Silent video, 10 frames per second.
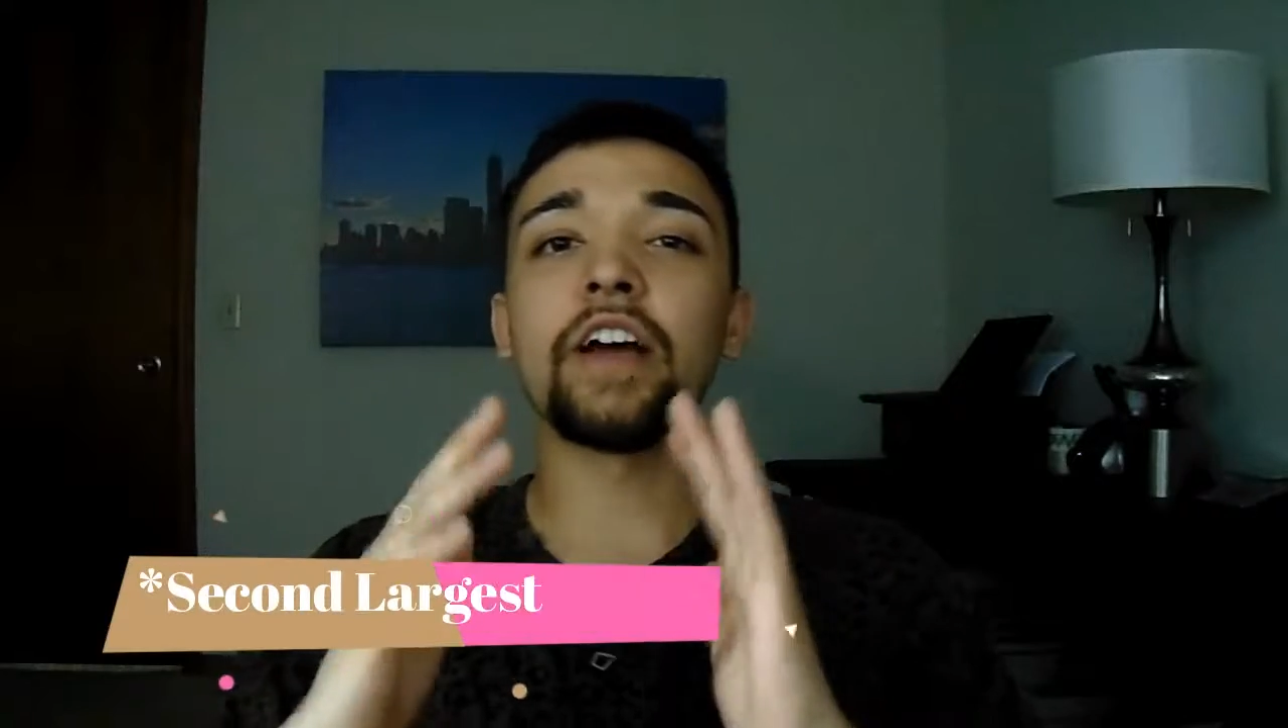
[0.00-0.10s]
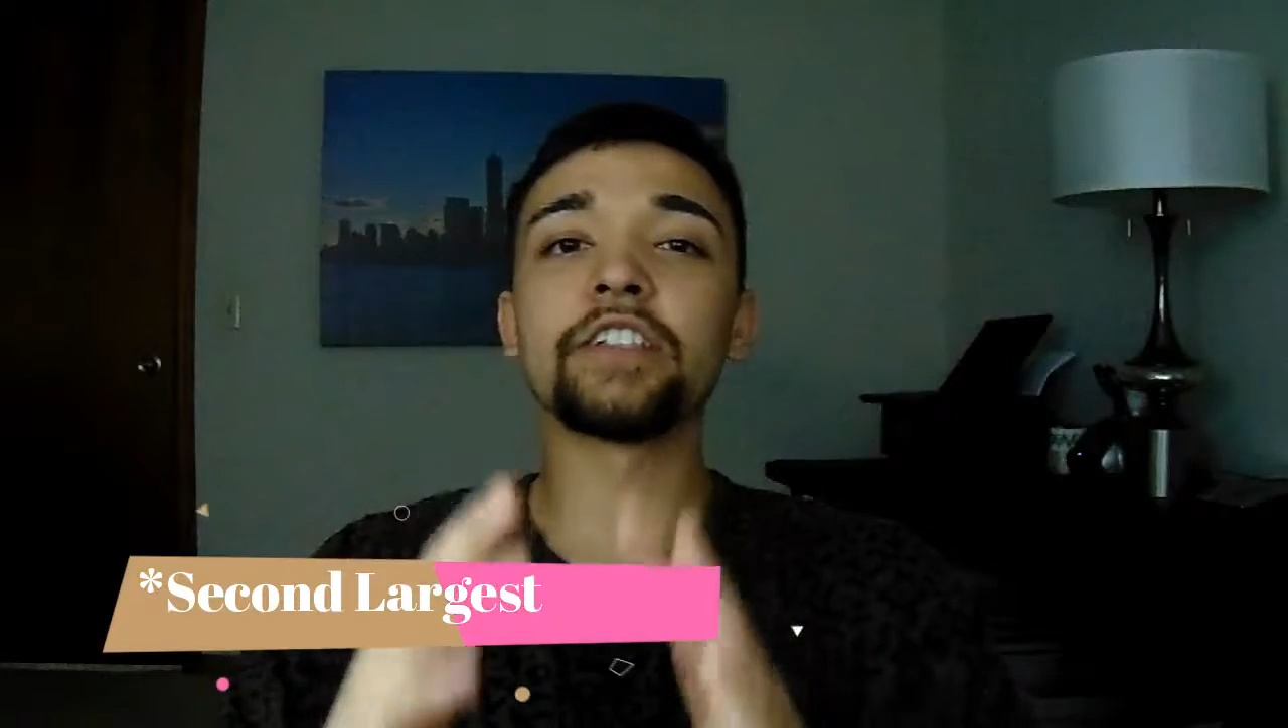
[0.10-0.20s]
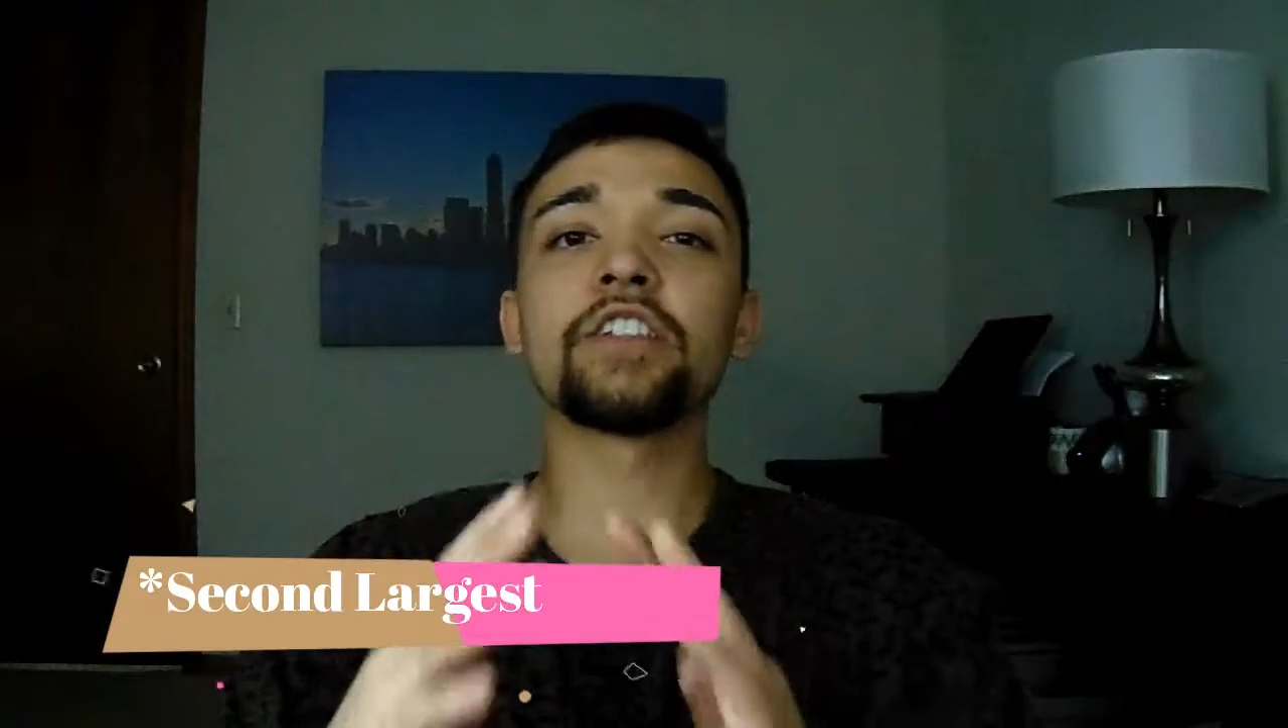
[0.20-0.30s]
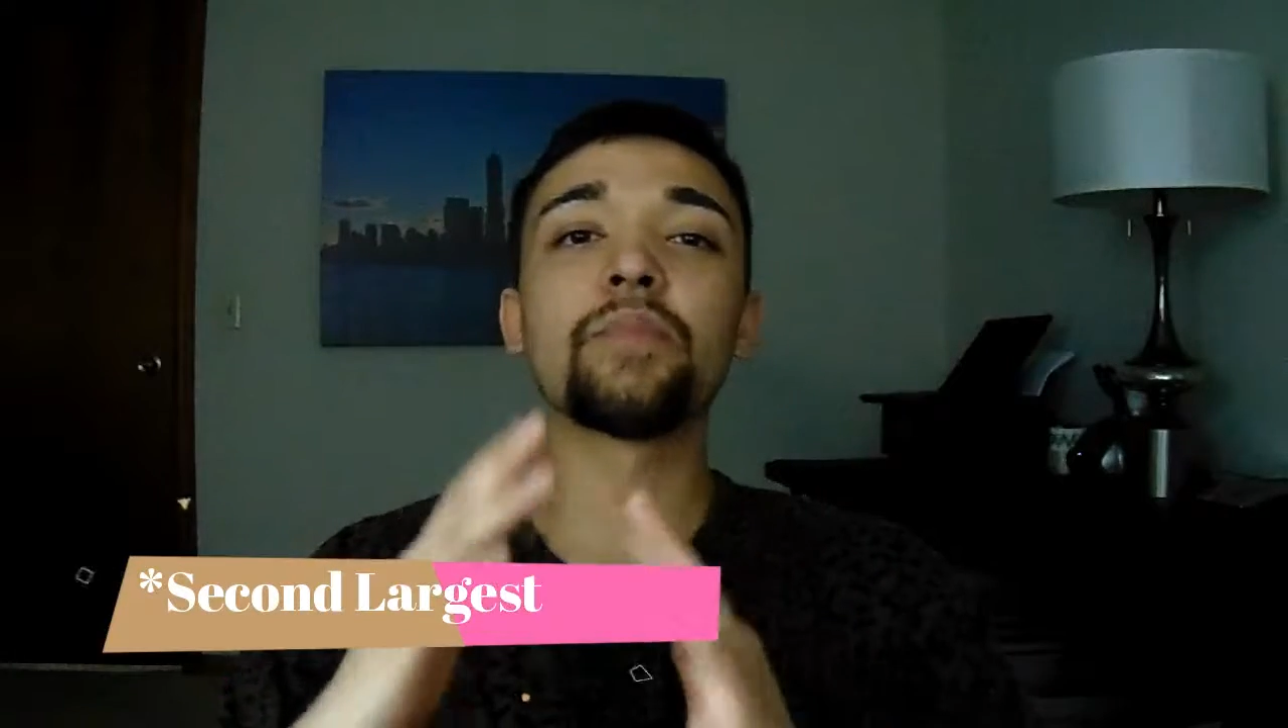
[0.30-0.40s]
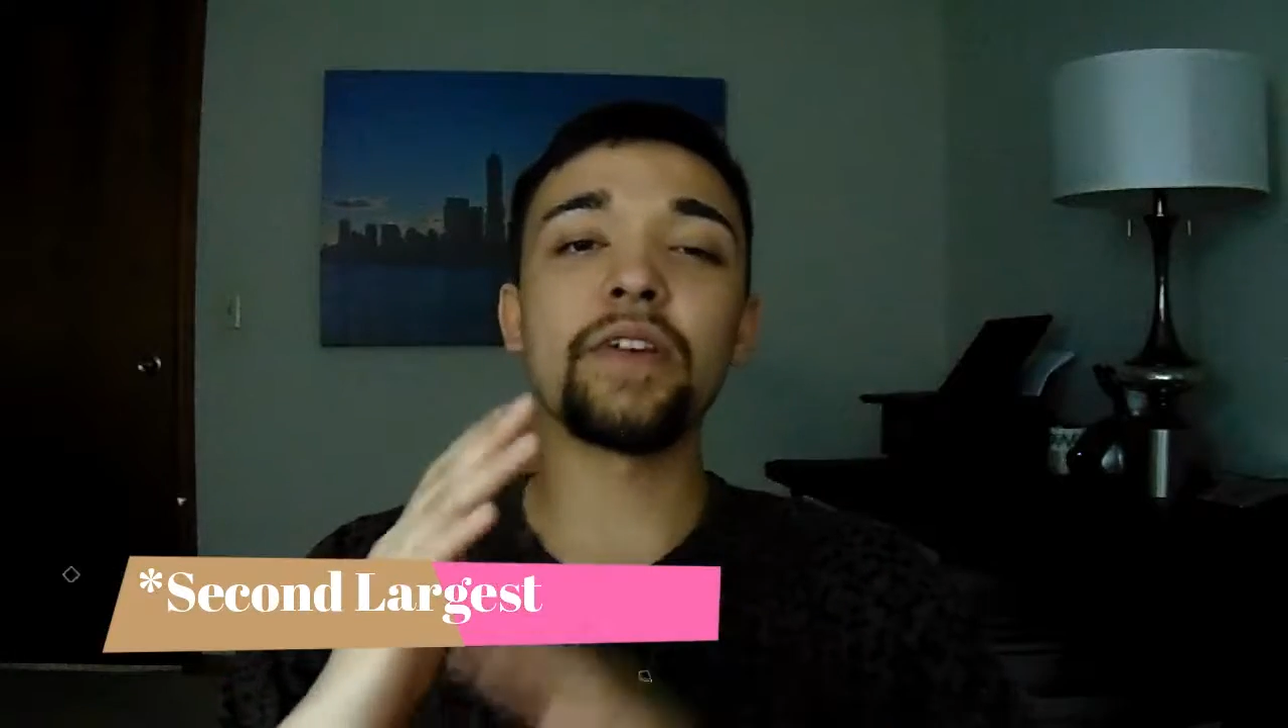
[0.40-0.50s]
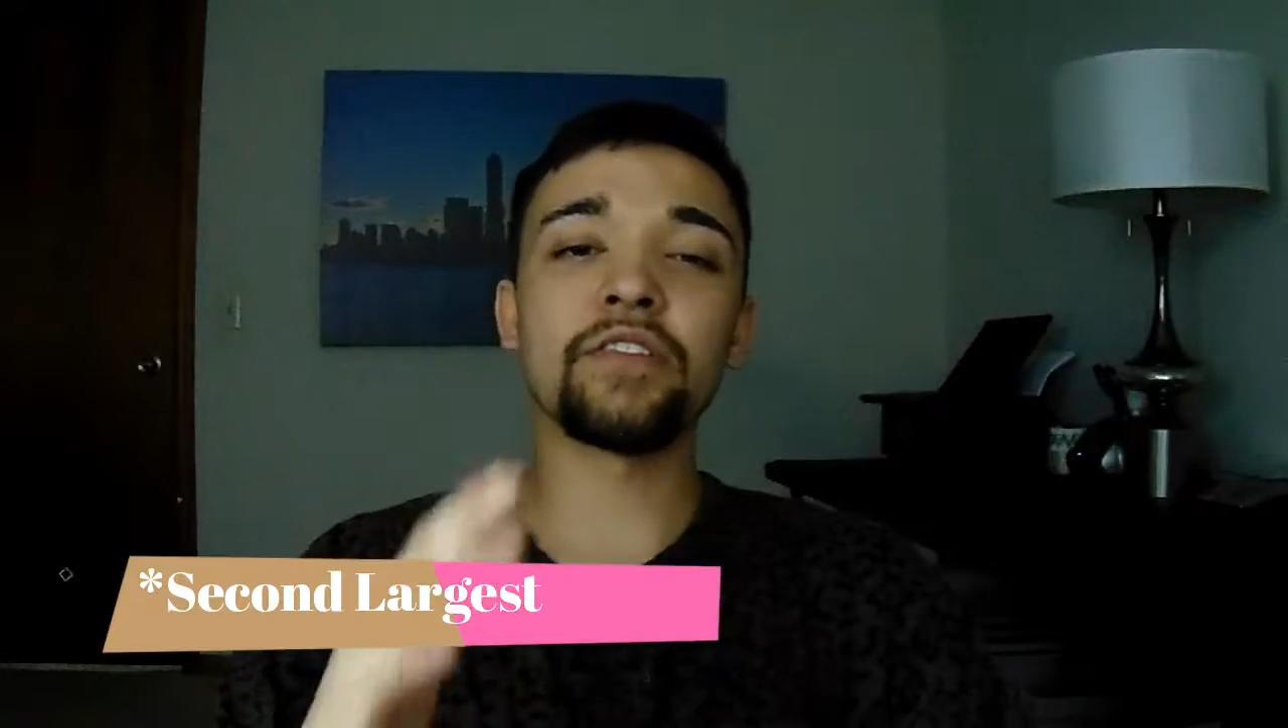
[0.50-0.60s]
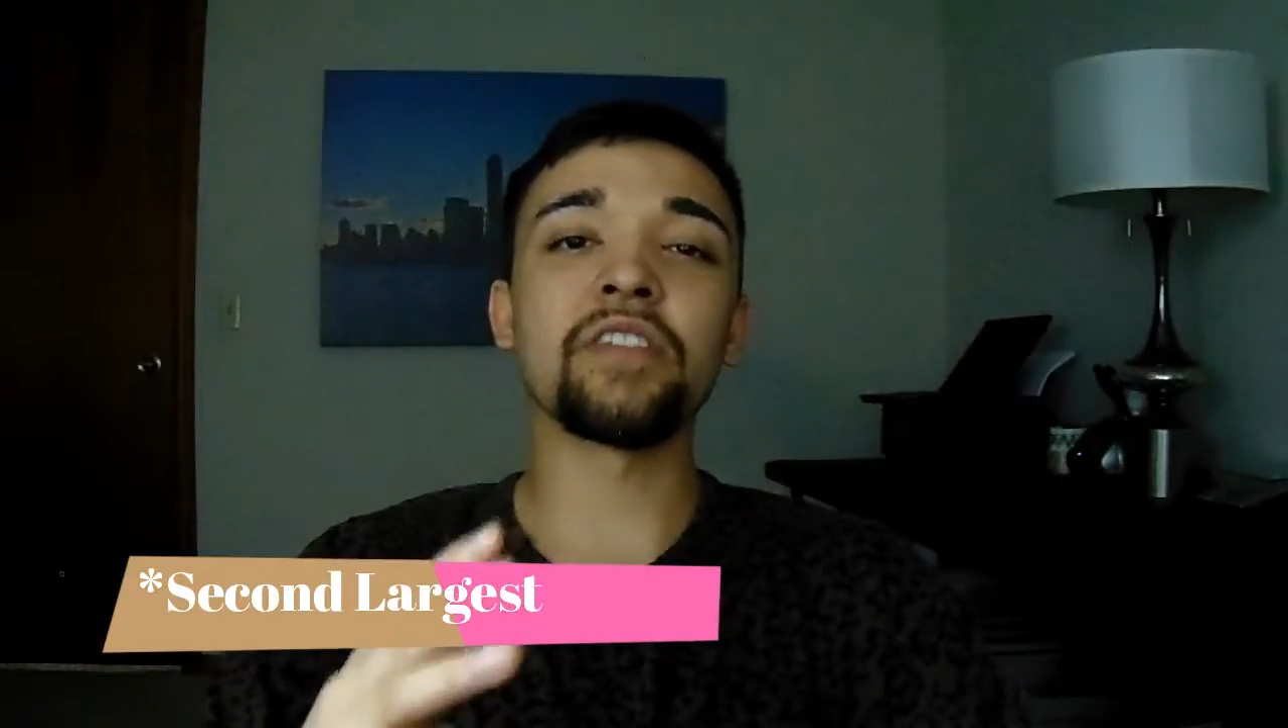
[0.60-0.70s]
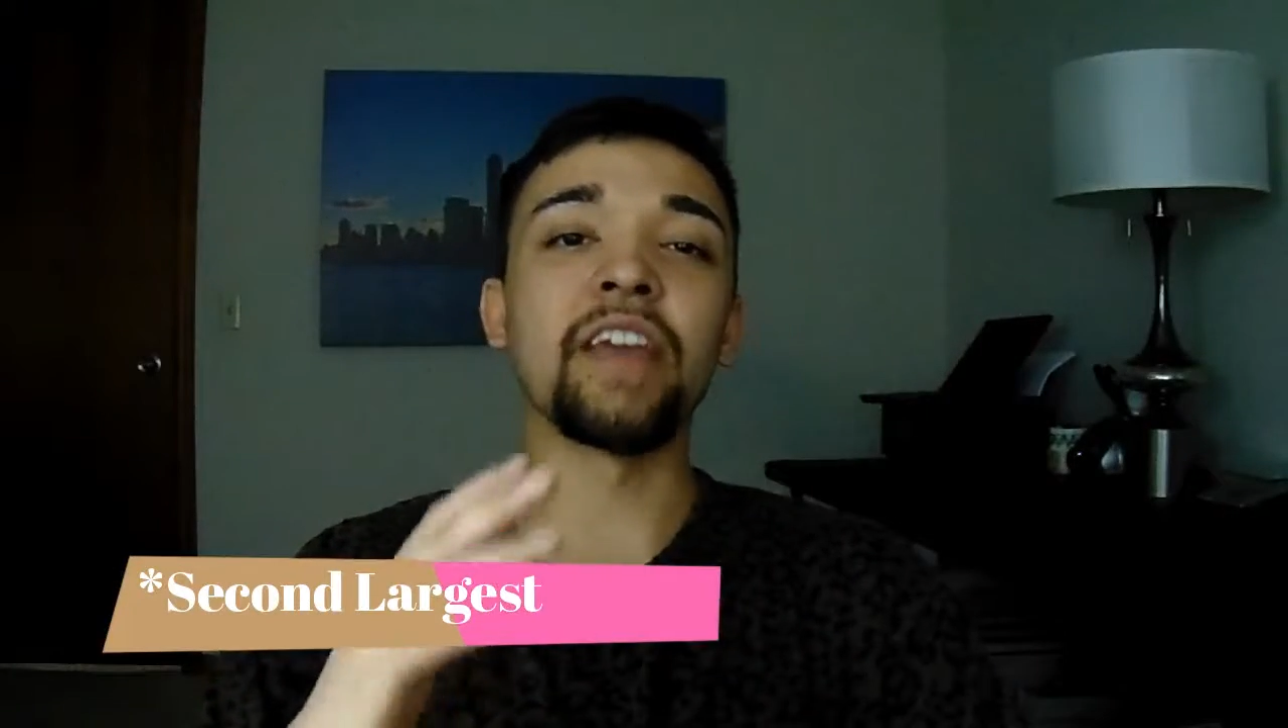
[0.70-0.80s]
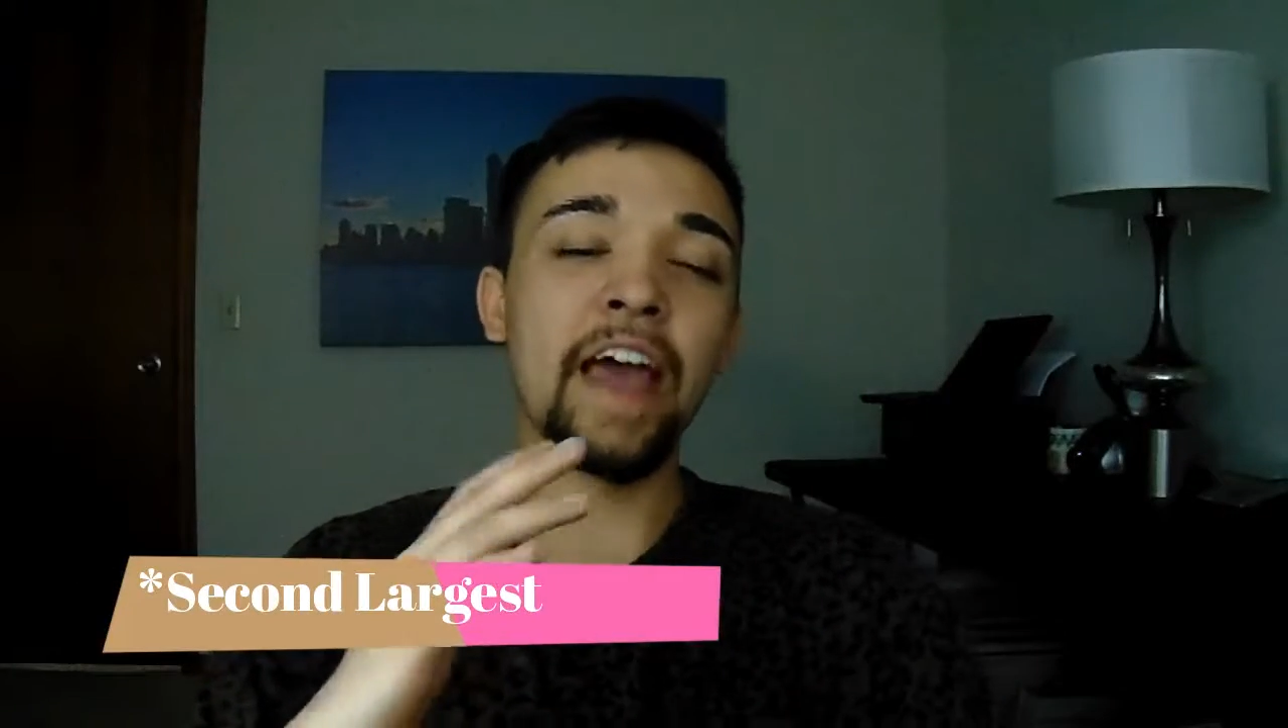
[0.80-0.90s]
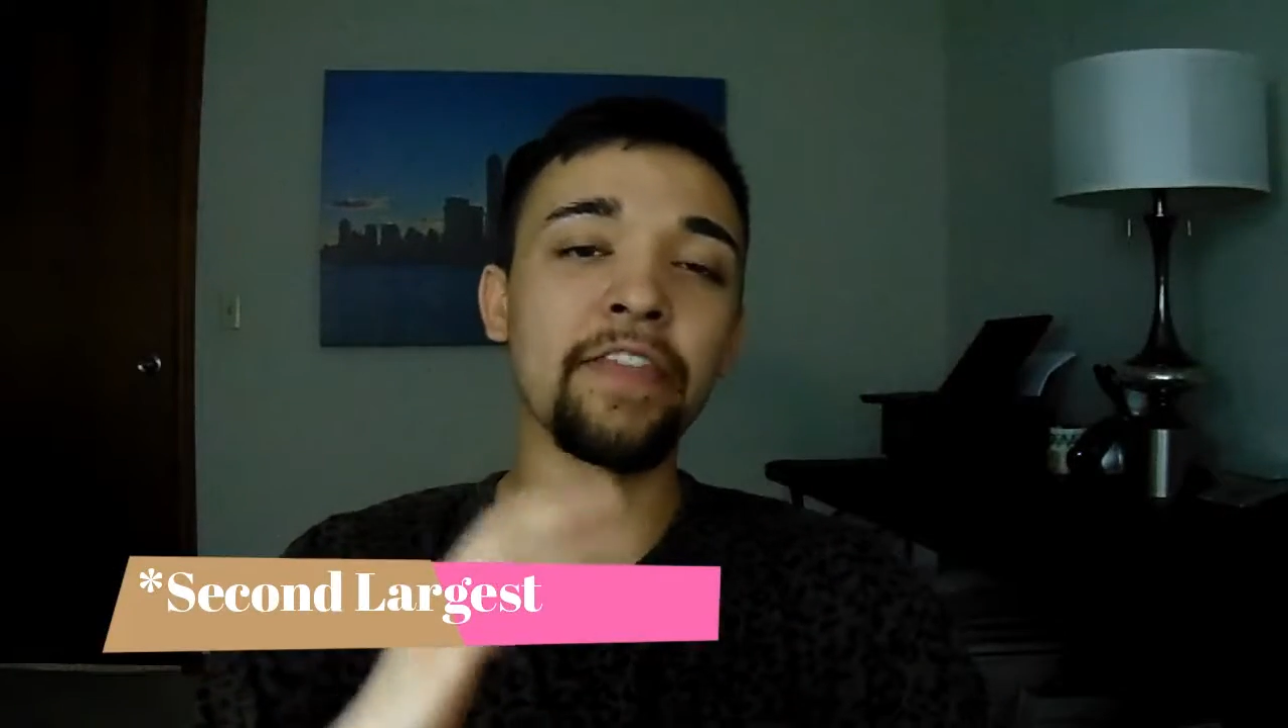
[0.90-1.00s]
largest business